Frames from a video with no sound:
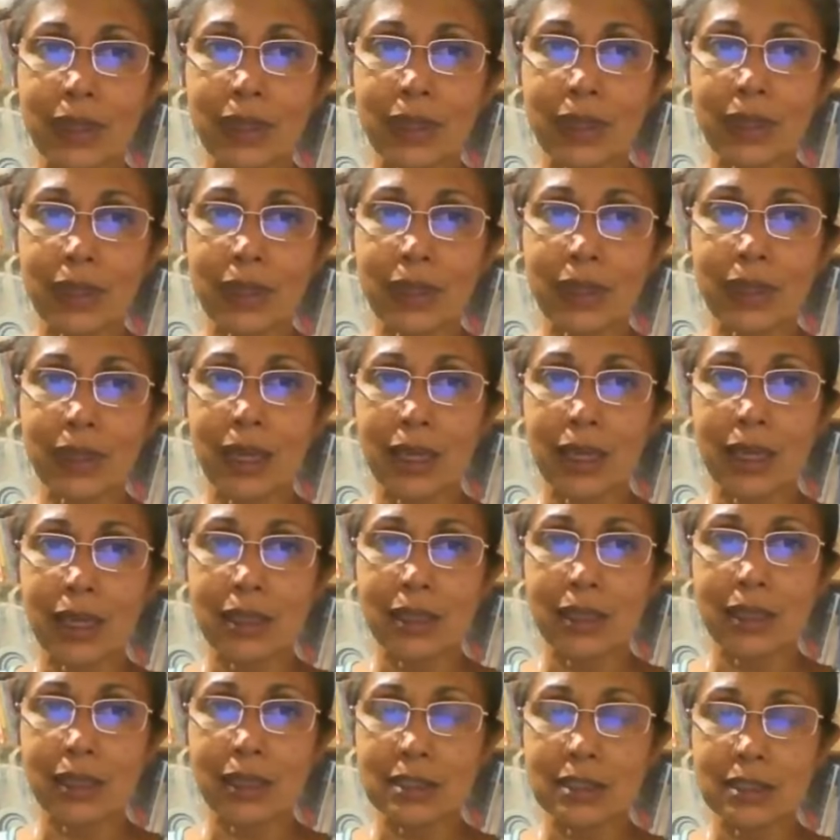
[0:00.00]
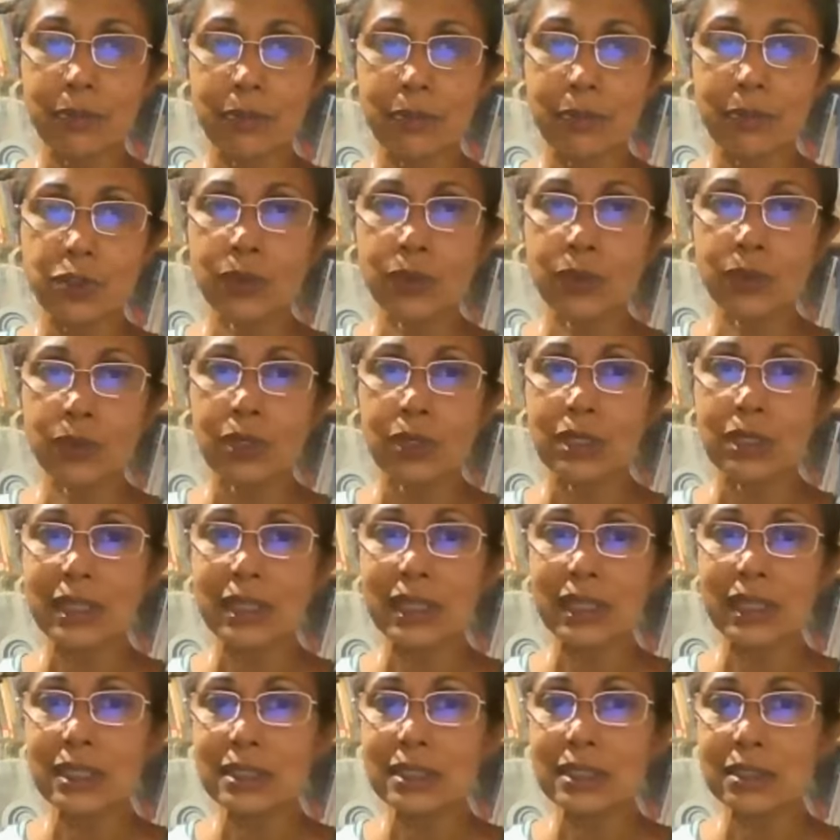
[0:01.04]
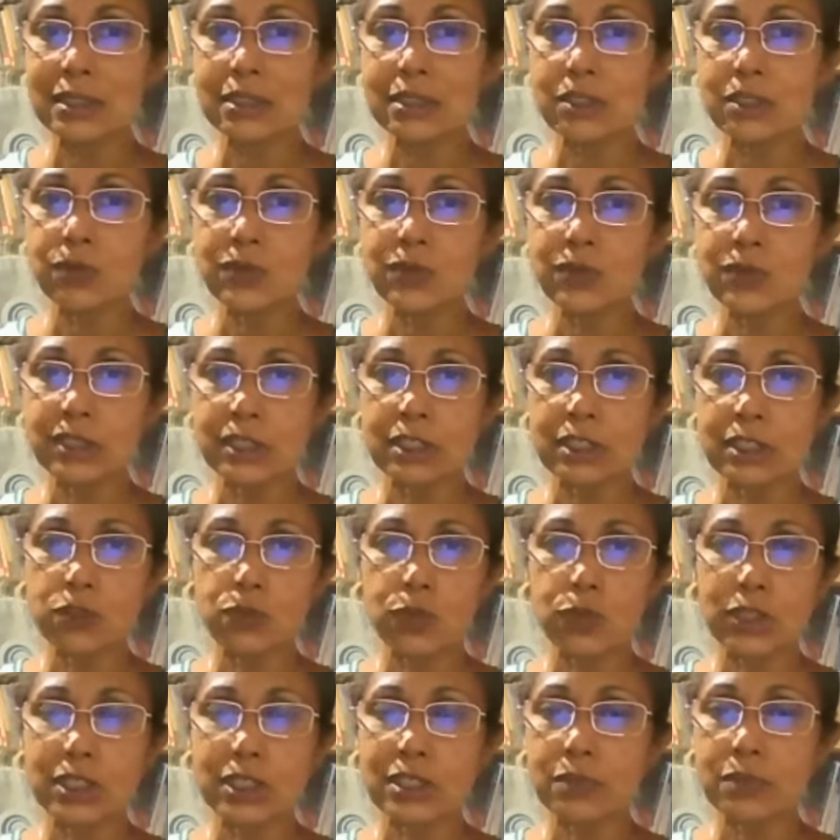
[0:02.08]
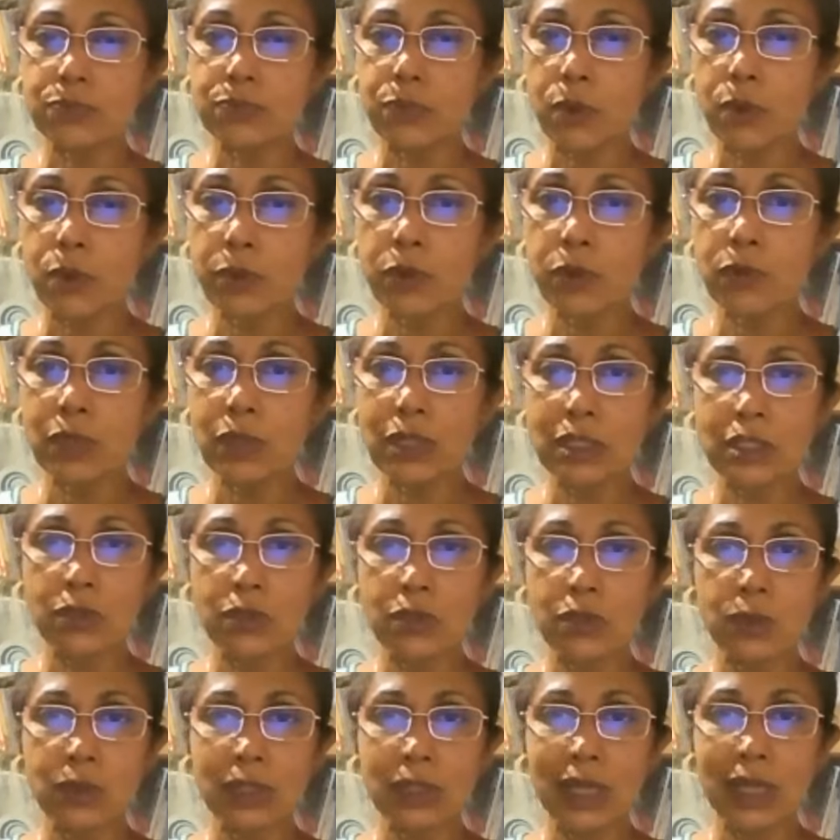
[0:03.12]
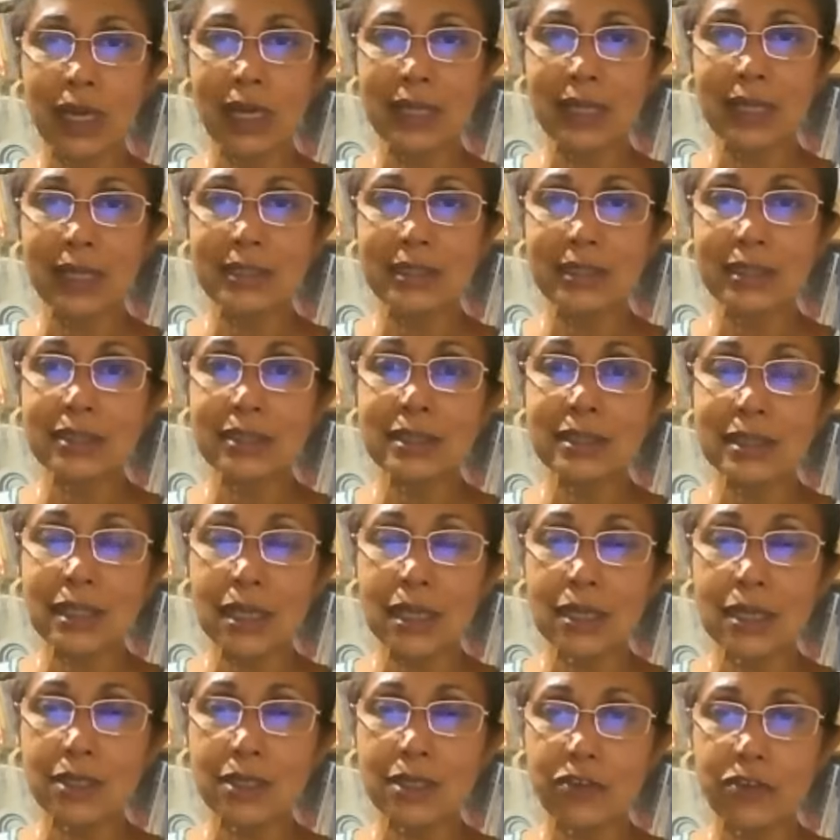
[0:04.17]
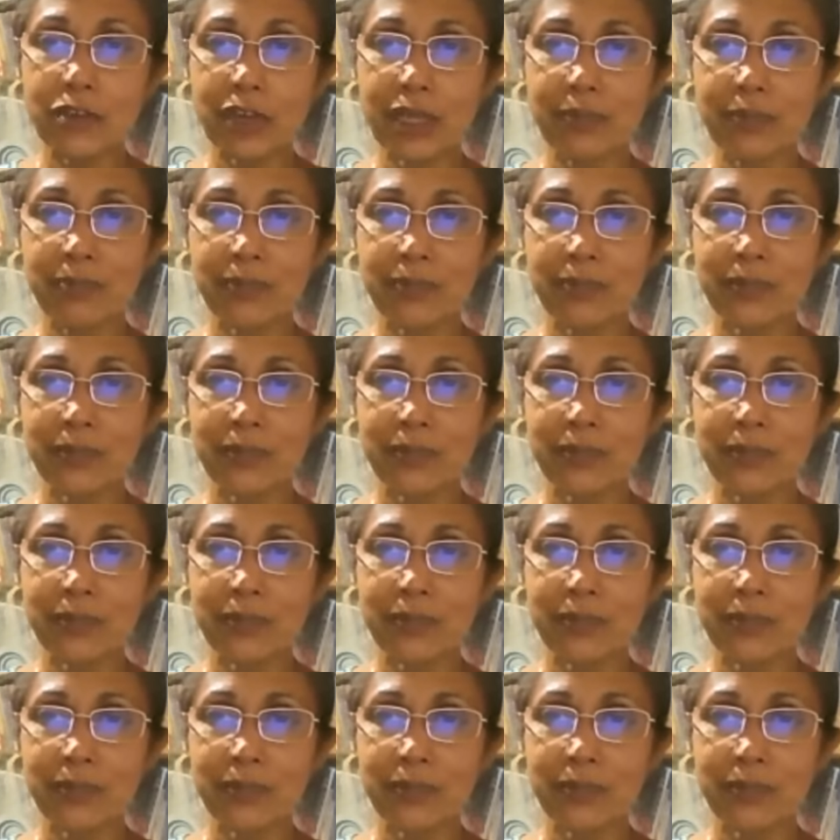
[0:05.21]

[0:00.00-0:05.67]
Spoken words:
In this poem too, Dickinson uses what is popularly known as a slant rhyme.